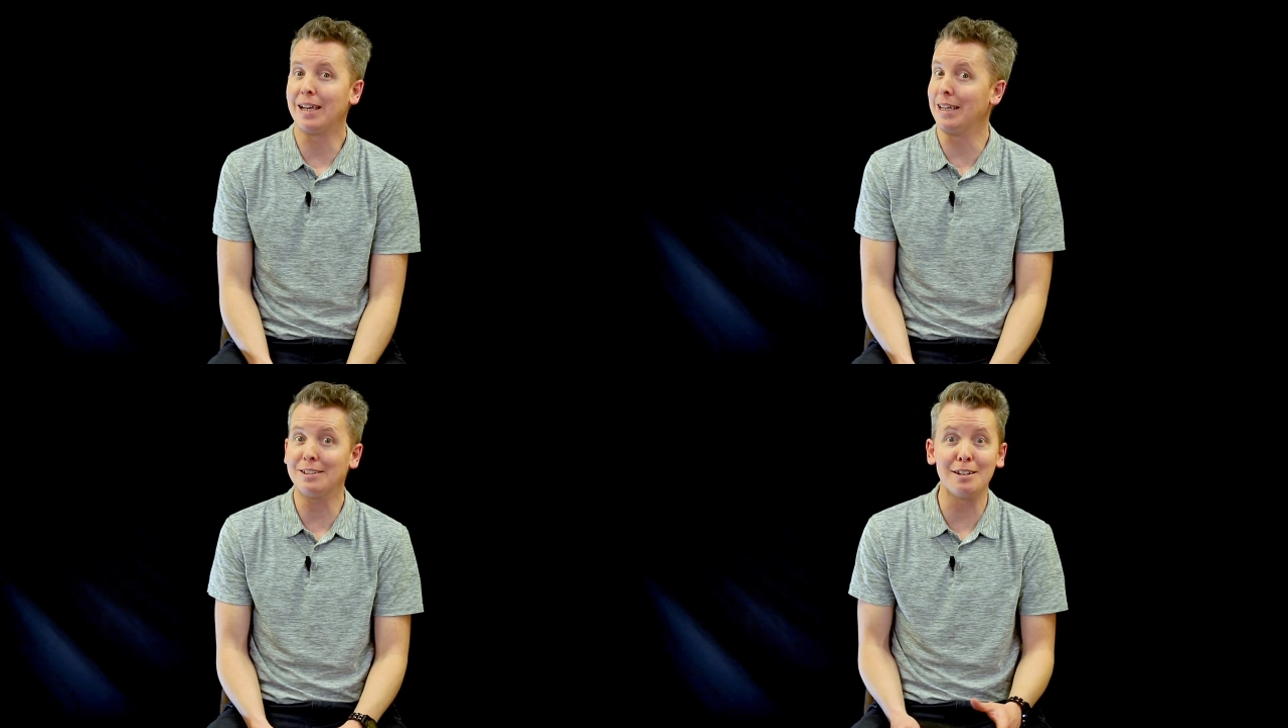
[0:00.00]

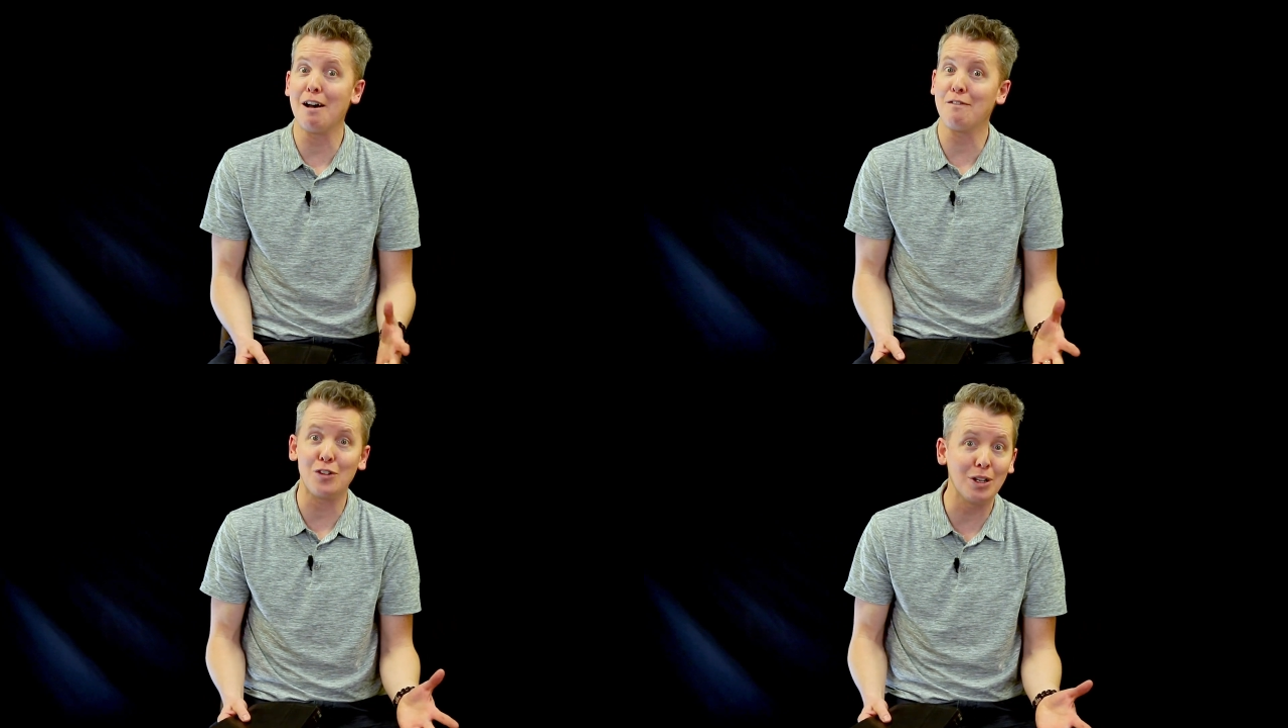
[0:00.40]
it's
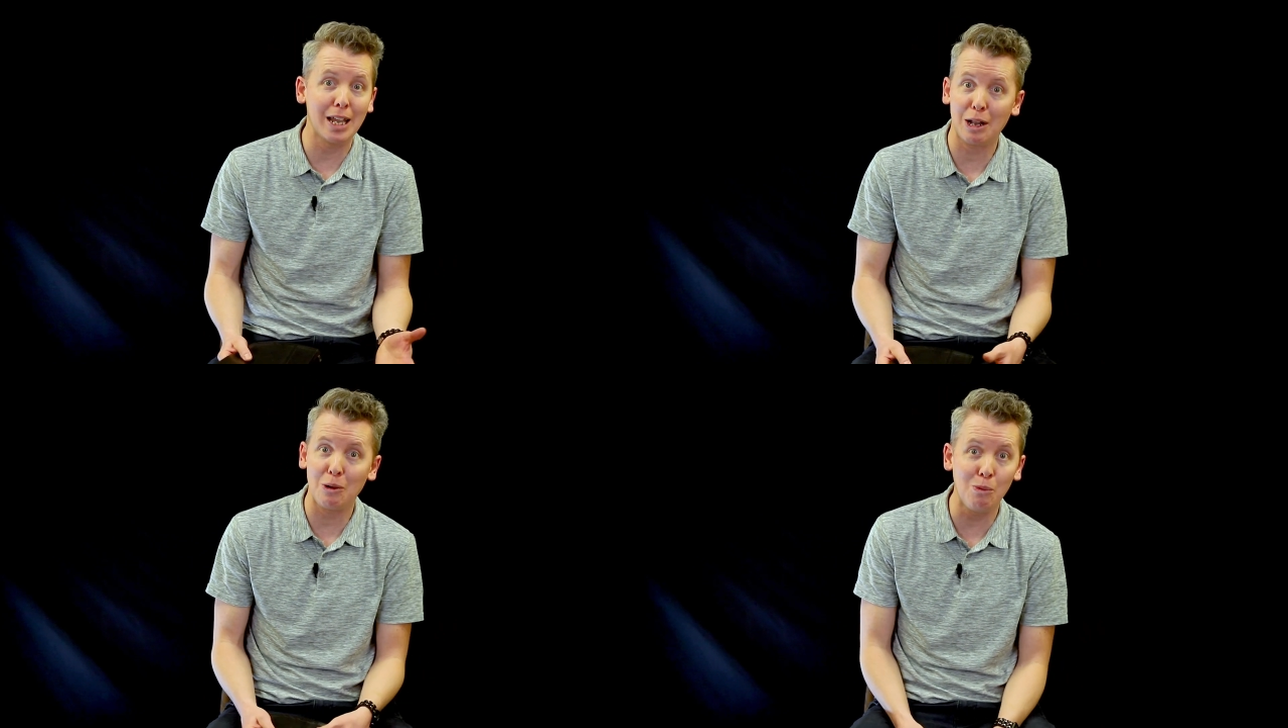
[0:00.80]
not for a
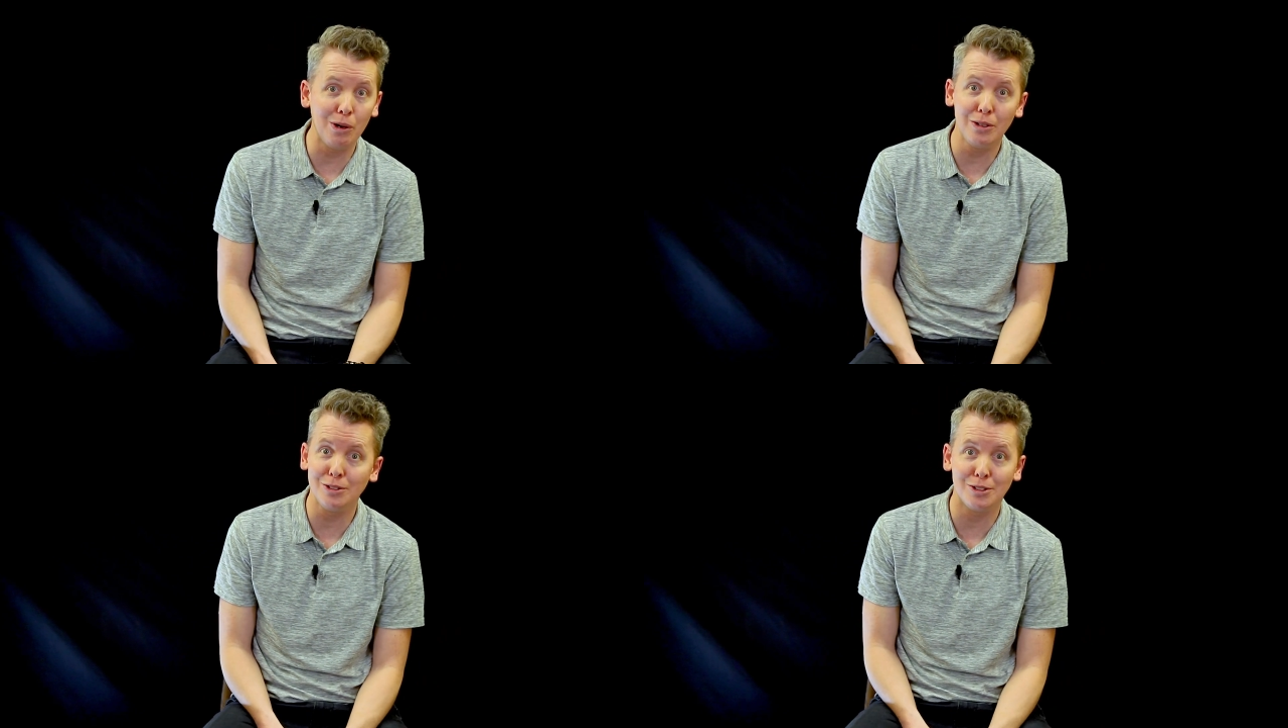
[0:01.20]
lack of
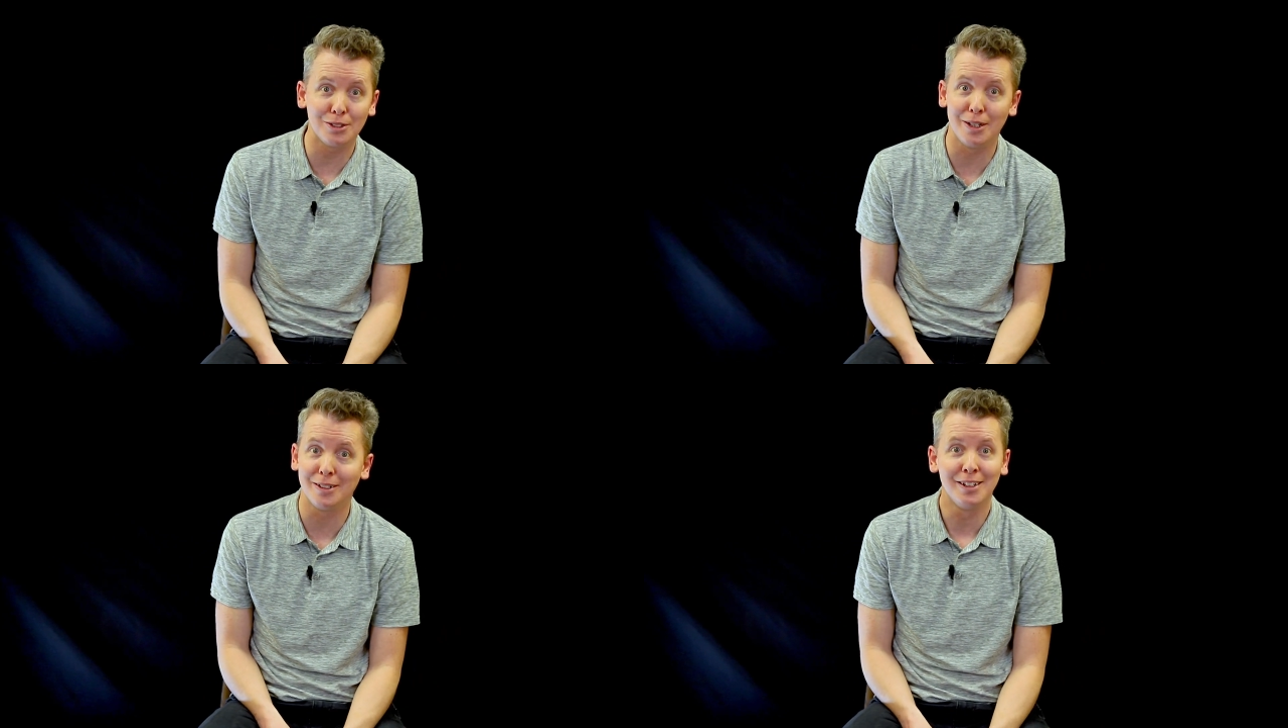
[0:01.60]
words.